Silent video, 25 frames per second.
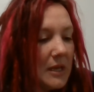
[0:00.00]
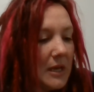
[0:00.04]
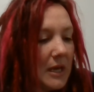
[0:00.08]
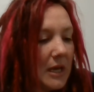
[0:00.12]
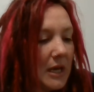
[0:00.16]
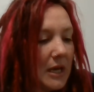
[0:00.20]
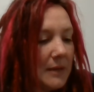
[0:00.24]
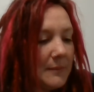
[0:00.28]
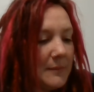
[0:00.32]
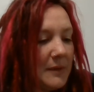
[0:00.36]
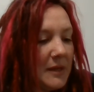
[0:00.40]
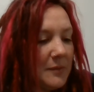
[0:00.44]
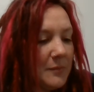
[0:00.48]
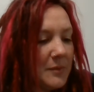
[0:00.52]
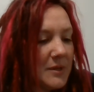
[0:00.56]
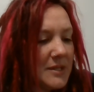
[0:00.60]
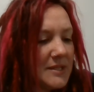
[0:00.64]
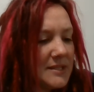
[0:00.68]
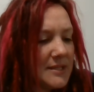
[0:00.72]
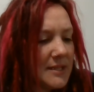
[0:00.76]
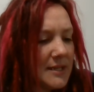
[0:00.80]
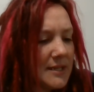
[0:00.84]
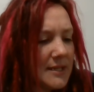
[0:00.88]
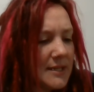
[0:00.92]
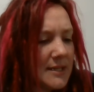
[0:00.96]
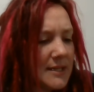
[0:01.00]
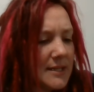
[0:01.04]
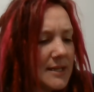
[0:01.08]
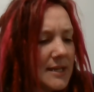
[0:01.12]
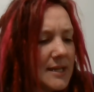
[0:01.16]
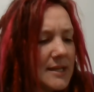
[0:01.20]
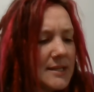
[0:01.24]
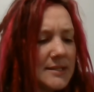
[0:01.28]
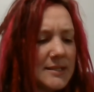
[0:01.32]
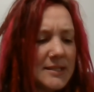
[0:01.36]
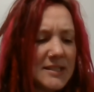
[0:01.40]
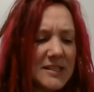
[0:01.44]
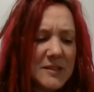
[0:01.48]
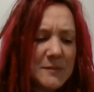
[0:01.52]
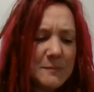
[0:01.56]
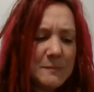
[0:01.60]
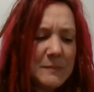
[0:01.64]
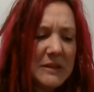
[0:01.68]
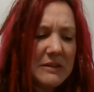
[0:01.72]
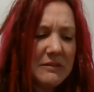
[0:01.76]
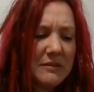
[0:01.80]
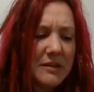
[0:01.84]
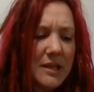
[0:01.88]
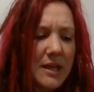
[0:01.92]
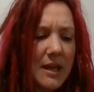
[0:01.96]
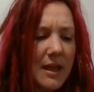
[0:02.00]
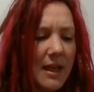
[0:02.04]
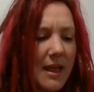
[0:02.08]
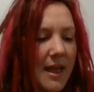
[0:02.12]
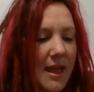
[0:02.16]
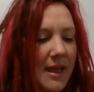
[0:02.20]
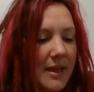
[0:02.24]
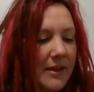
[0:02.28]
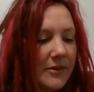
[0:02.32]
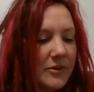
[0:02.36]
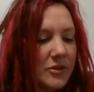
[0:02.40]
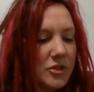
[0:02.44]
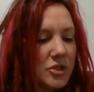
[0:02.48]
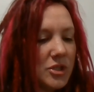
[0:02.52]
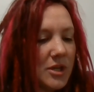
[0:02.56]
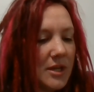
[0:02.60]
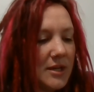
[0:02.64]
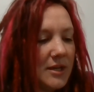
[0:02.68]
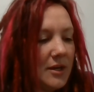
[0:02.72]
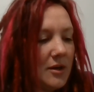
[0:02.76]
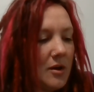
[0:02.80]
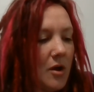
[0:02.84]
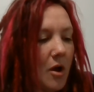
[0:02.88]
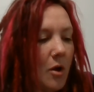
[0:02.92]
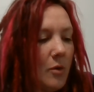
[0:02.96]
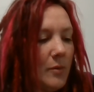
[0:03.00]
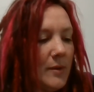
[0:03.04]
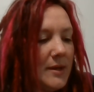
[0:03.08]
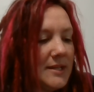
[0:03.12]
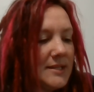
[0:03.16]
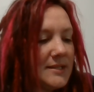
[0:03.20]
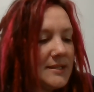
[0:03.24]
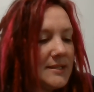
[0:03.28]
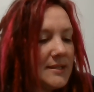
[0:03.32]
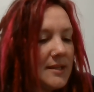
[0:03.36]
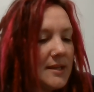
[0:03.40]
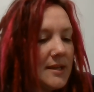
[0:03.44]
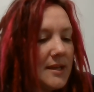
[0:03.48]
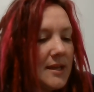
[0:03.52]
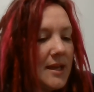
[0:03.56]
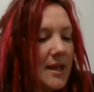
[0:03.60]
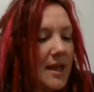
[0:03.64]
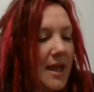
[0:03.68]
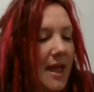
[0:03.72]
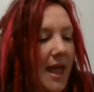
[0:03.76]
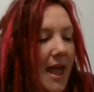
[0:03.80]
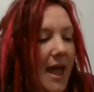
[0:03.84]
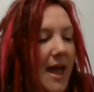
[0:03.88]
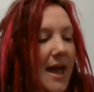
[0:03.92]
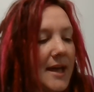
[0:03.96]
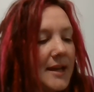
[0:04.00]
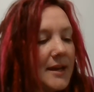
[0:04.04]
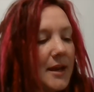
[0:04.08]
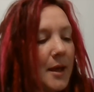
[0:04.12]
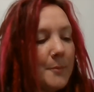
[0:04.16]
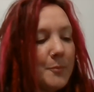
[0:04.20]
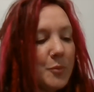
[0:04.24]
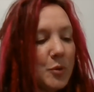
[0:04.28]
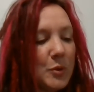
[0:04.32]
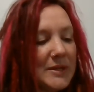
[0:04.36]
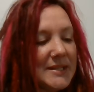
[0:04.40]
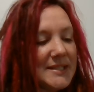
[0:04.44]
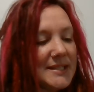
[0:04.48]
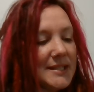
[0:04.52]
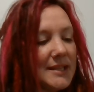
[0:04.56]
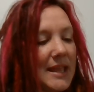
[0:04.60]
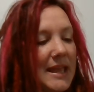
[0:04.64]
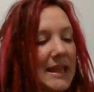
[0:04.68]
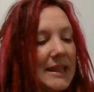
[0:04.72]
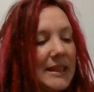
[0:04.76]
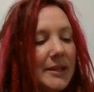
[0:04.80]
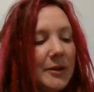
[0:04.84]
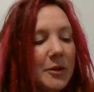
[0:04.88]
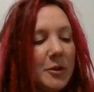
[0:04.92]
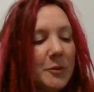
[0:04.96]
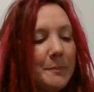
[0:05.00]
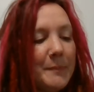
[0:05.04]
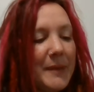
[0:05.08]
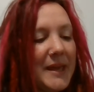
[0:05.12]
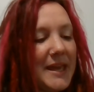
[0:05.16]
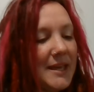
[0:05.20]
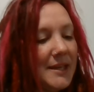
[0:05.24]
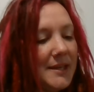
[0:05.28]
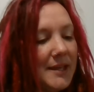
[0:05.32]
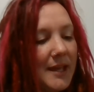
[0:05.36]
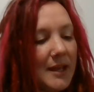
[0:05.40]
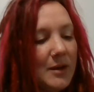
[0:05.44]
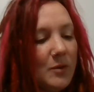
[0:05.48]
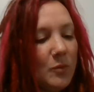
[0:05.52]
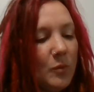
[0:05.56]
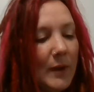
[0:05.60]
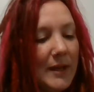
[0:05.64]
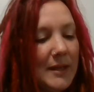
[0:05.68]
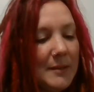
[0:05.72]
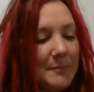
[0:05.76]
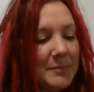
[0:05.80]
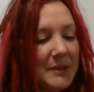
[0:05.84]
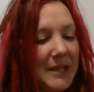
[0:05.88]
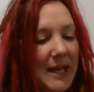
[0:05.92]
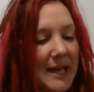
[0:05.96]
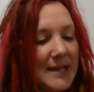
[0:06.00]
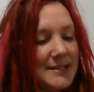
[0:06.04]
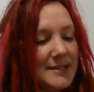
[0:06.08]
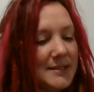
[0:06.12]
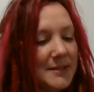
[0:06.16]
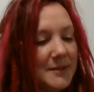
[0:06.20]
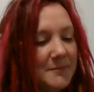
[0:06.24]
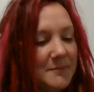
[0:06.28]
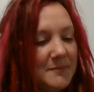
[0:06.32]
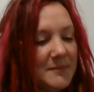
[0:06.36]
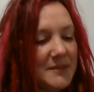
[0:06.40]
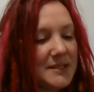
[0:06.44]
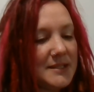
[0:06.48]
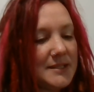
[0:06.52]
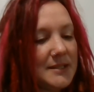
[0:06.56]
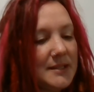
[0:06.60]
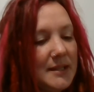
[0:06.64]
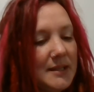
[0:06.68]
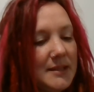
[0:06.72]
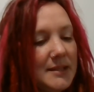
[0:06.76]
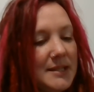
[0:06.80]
It was a spirea hedge and it always had bristly little pink and white blossoms.